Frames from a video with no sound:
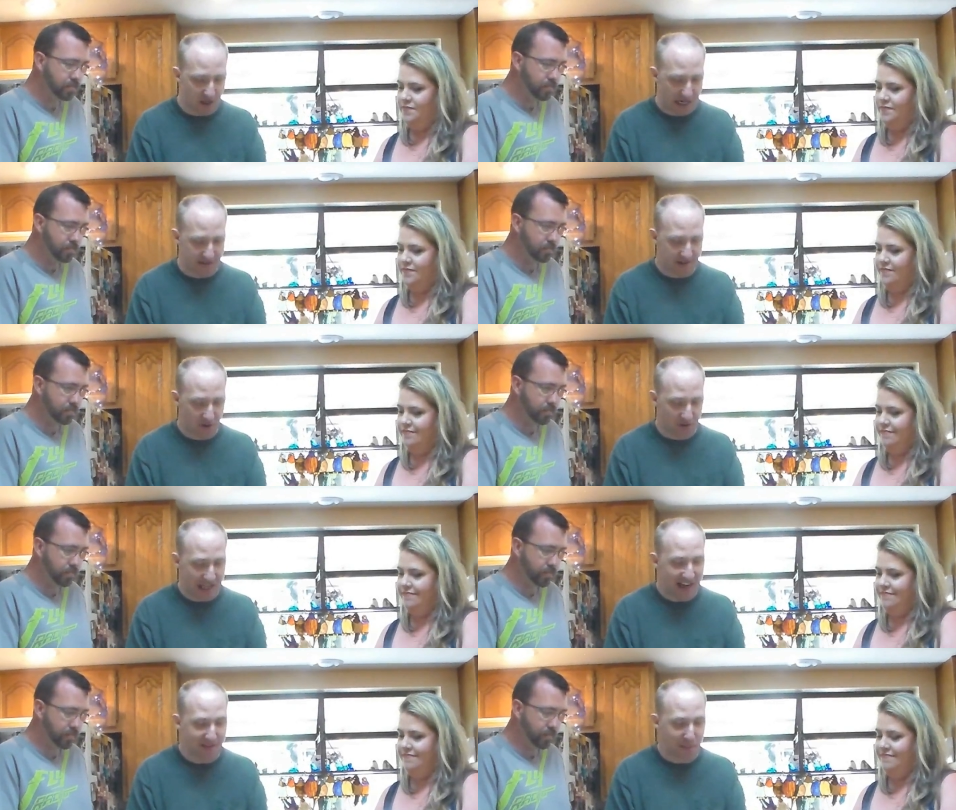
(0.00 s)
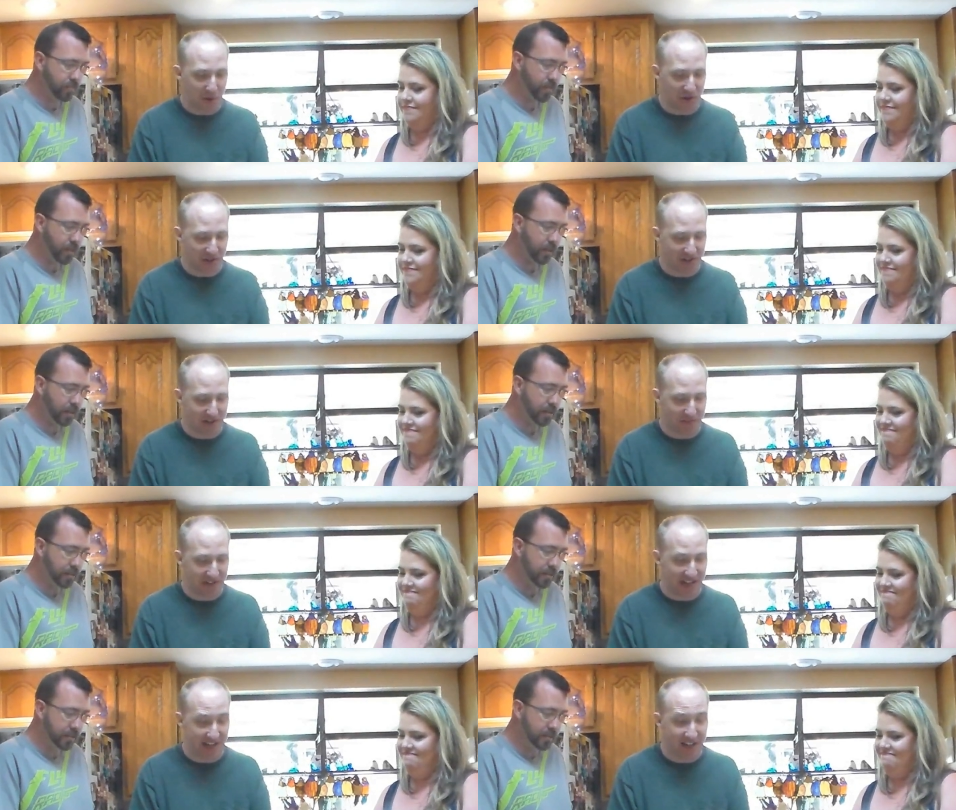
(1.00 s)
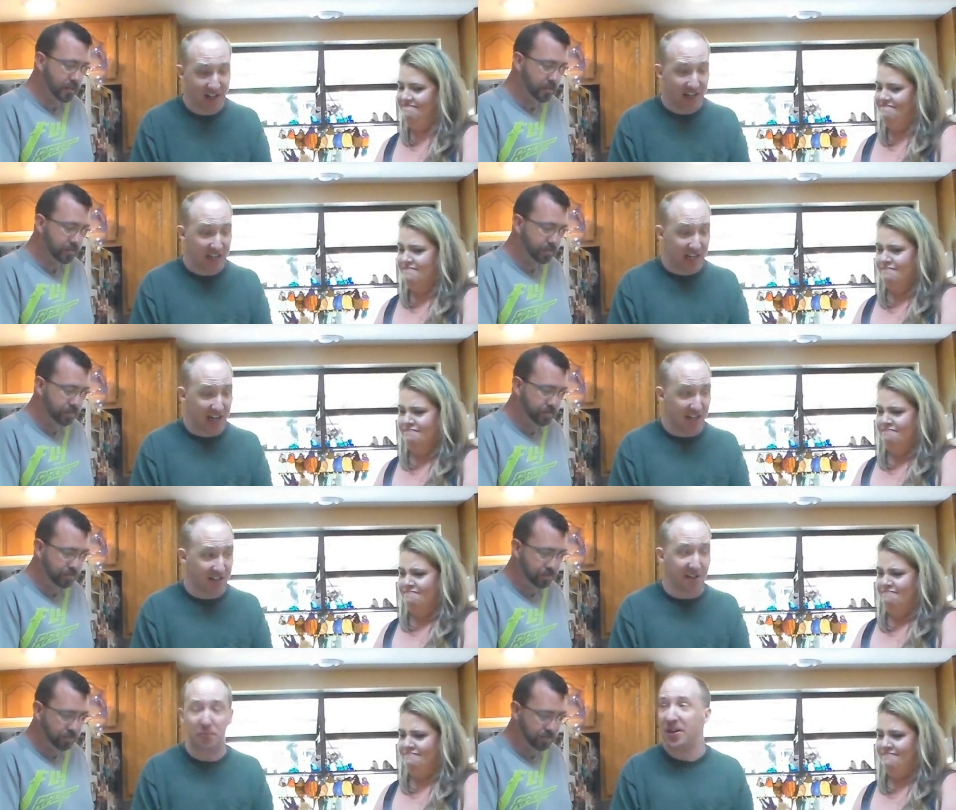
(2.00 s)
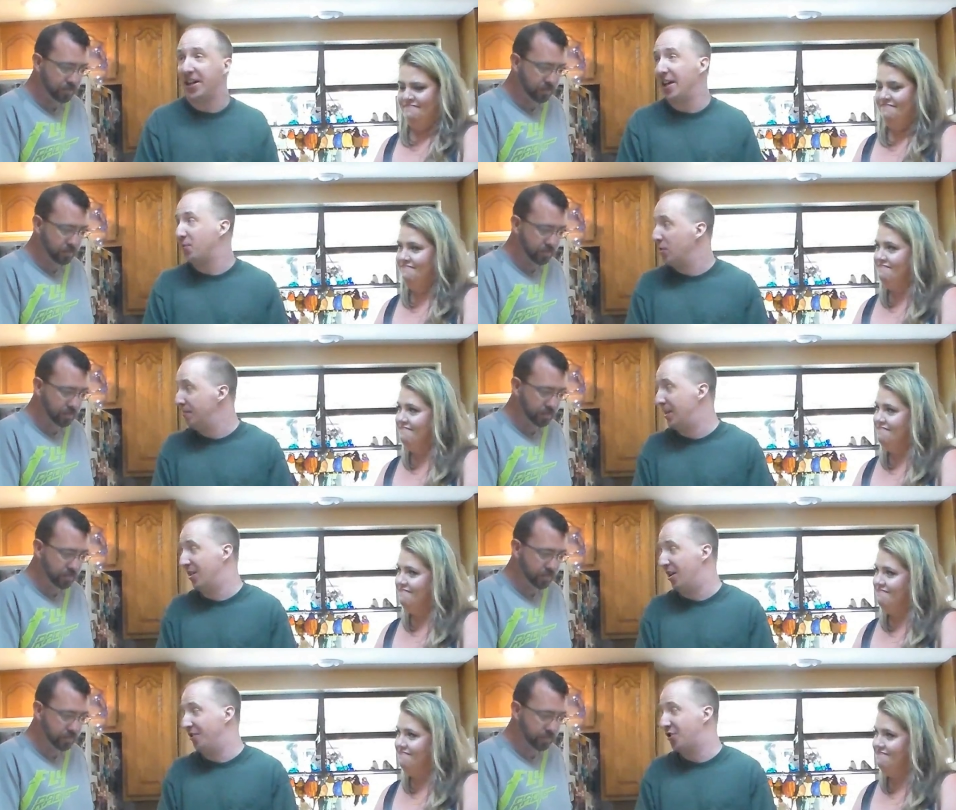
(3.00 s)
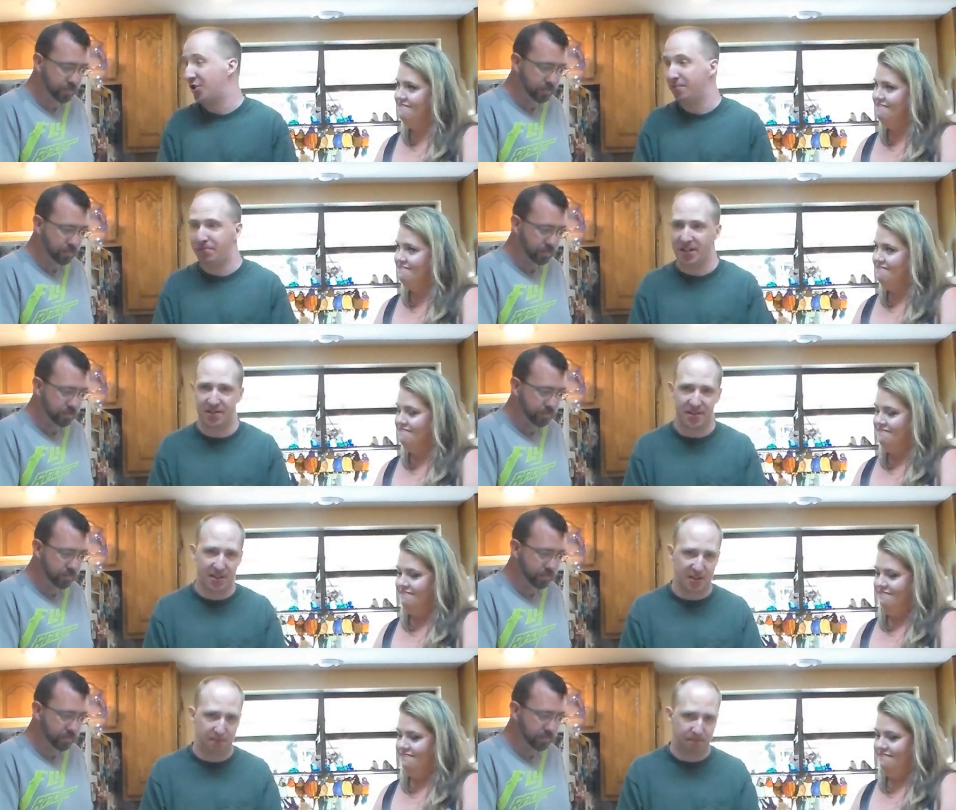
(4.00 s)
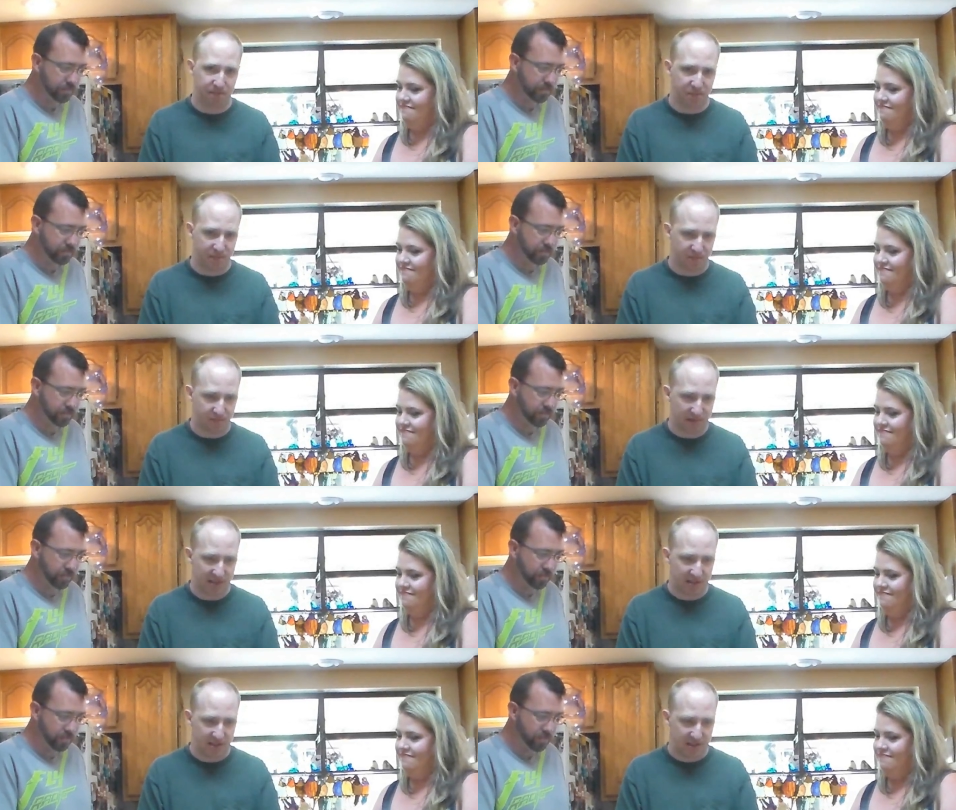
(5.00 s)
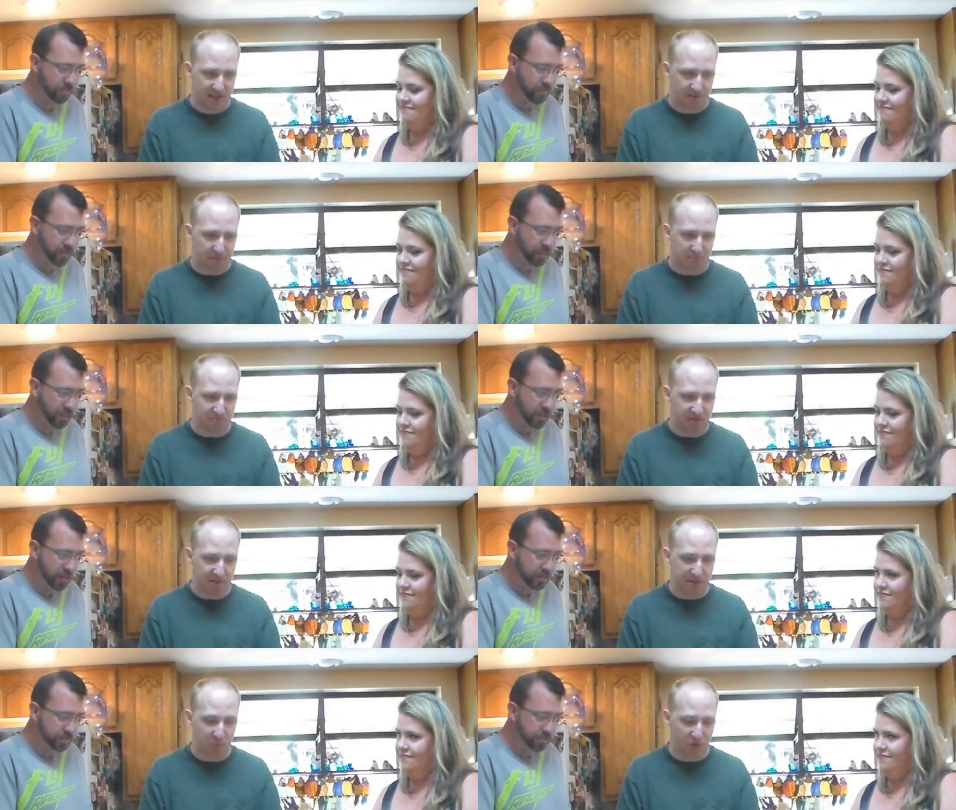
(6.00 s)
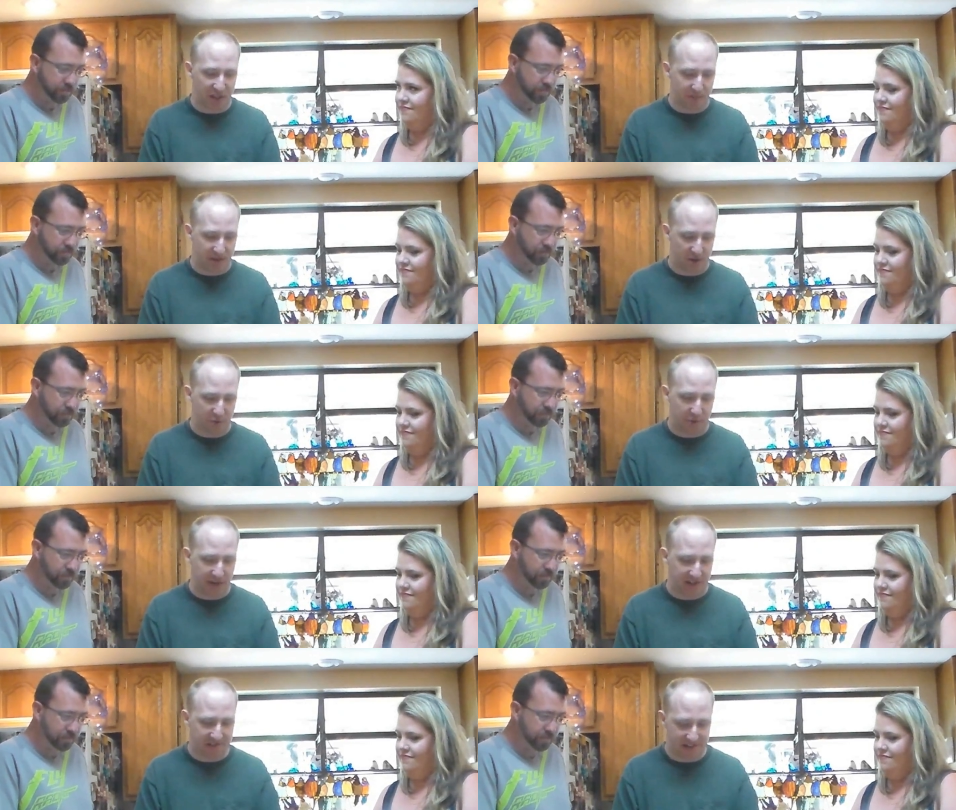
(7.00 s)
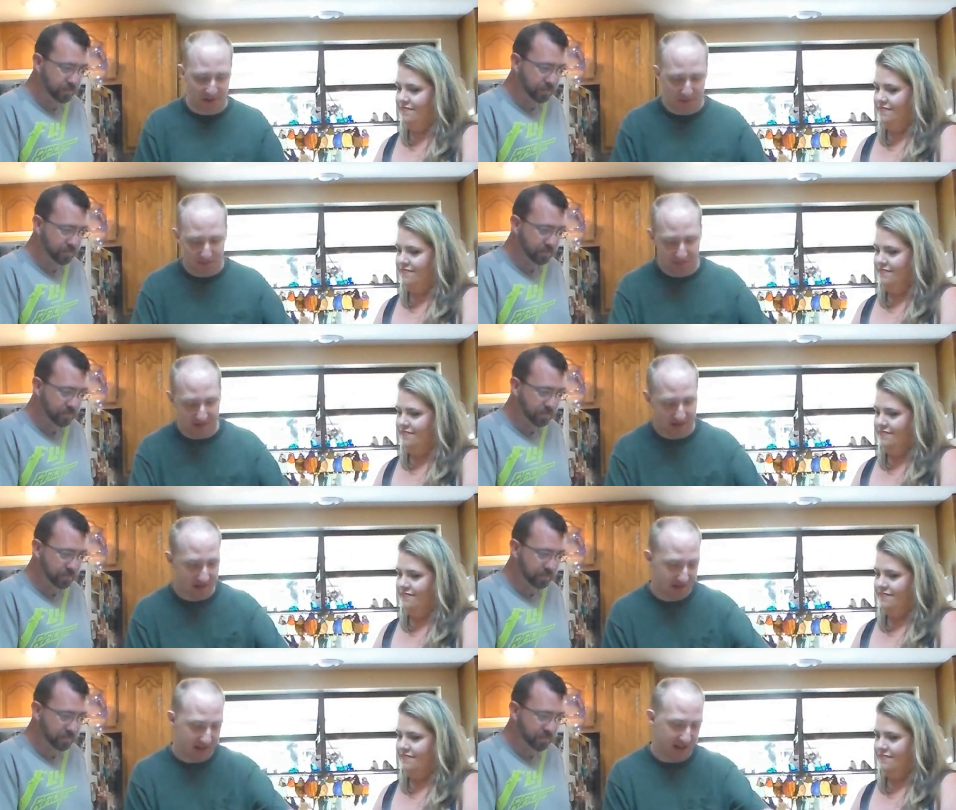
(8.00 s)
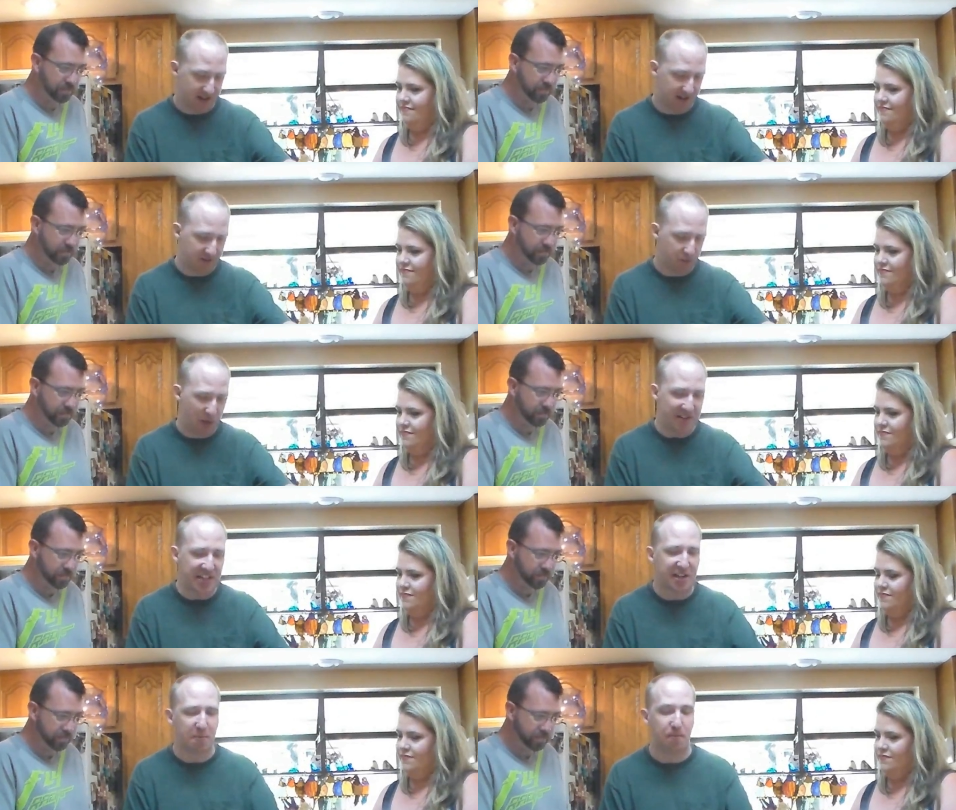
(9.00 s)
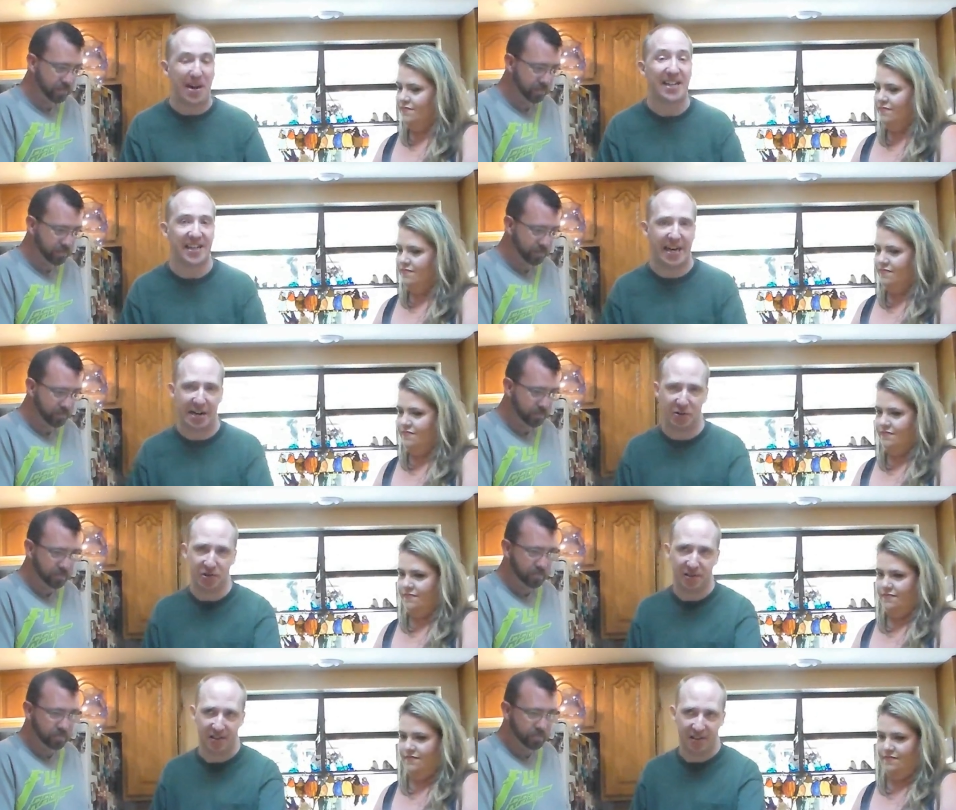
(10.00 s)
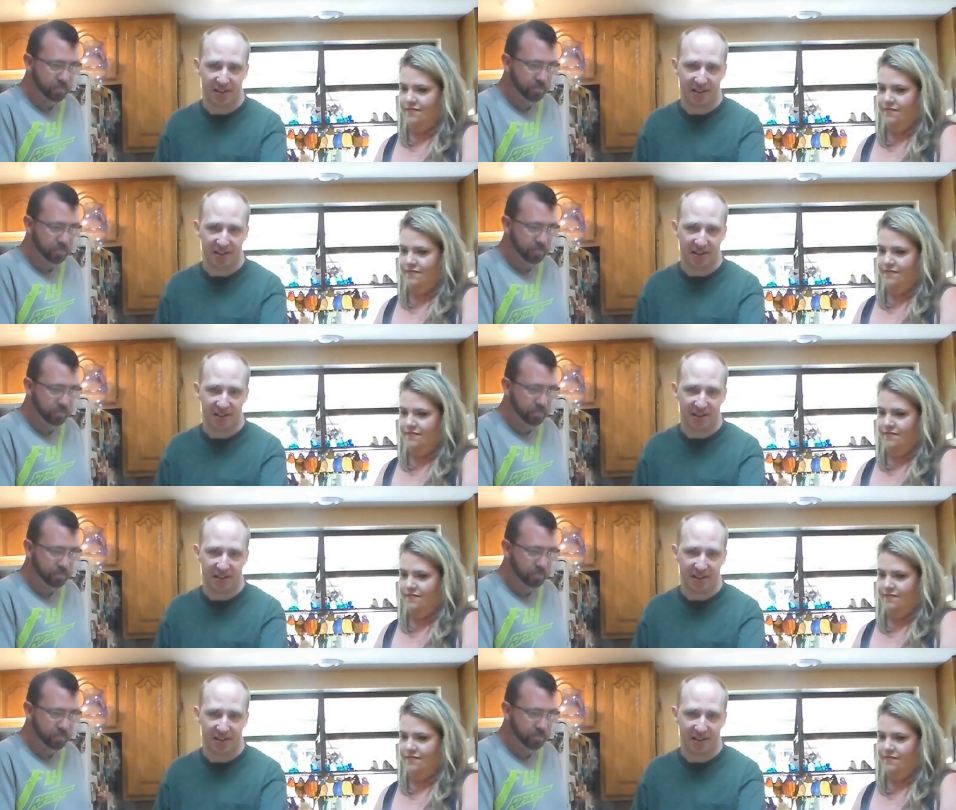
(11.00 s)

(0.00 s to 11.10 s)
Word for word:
Speaker 1: Alright, so last burger of the day. Uh, at least we're not going to have to worry about lunch, but um, probably be worrying about other things too. It's the Wendy's Baconator.